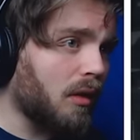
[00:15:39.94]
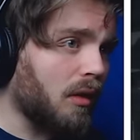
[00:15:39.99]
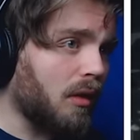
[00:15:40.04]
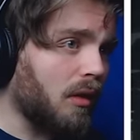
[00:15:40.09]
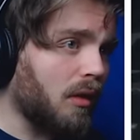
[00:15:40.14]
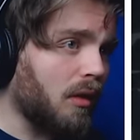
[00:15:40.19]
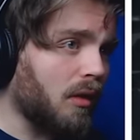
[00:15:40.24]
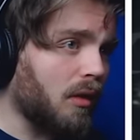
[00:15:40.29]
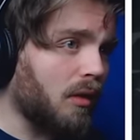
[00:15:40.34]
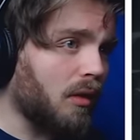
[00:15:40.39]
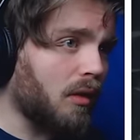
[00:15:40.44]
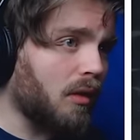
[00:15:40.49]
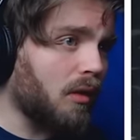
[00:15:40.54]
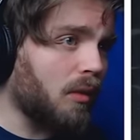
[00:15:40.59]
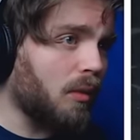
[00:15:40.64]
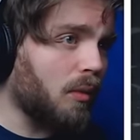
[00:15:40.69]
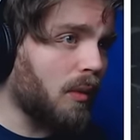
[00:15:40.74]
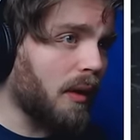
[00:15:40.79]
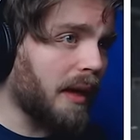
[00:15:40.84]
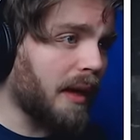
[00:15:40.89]

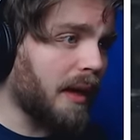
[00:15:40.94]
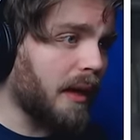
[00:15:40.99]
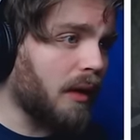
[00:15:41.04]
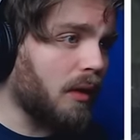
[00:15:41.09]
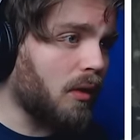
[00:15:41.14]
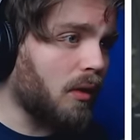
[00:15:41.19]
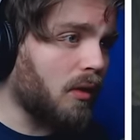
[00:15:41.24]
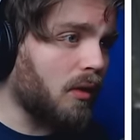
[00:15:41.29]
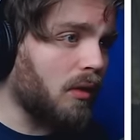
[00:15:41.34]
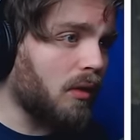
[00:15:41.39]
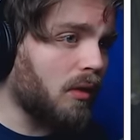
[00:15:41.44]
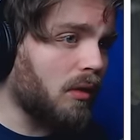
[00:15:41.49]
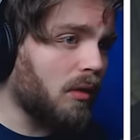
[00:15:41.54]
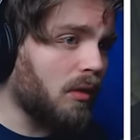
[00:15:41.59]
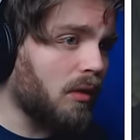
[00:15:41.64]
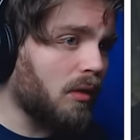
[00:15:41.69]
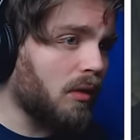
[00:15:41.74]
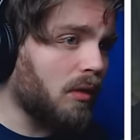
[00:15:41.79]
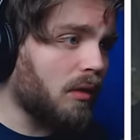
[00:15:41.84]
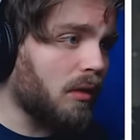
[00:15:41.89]
Oh, wow.
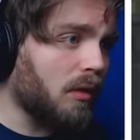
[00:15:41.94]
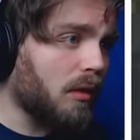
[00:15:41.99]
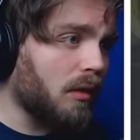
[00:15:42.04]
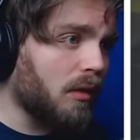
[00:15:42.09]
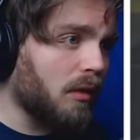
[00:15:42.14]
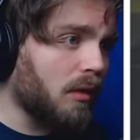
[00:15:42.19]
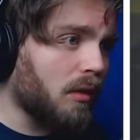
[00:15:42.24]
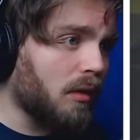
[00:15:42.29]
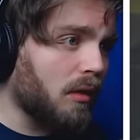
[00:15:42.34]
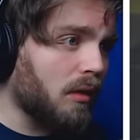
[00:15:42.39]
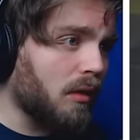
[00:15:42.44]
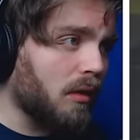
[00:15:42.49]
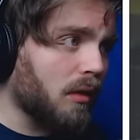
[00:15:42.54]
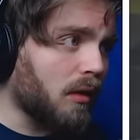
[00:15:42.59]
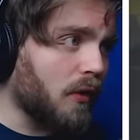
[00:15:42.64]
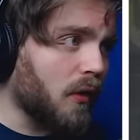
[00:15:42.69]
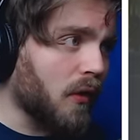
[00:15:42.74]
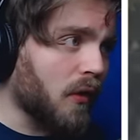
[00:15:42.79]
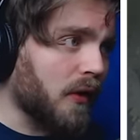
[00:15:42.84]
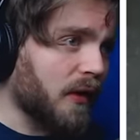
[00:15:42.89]

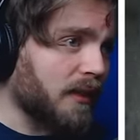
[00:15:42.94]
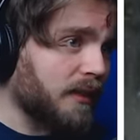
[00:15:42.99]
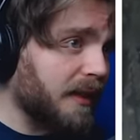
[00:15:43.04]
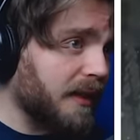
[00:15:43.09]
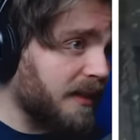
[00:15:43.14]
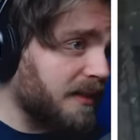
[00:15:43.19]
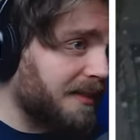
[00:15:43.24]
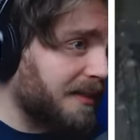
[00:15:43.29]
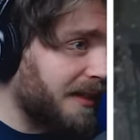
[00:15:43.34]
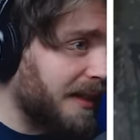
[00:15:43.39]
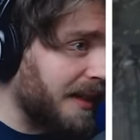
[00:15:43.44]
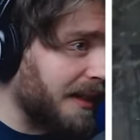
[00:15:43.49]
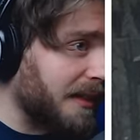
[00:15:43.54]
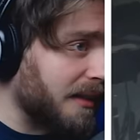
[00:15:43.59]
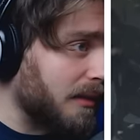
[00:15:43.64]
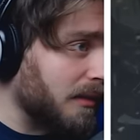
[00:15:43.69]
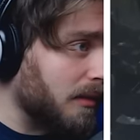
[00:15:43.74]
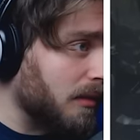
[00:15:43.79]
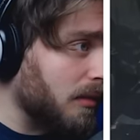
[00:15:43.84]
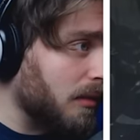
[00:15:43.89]
Look at this
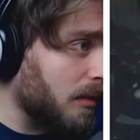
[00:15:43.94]
then.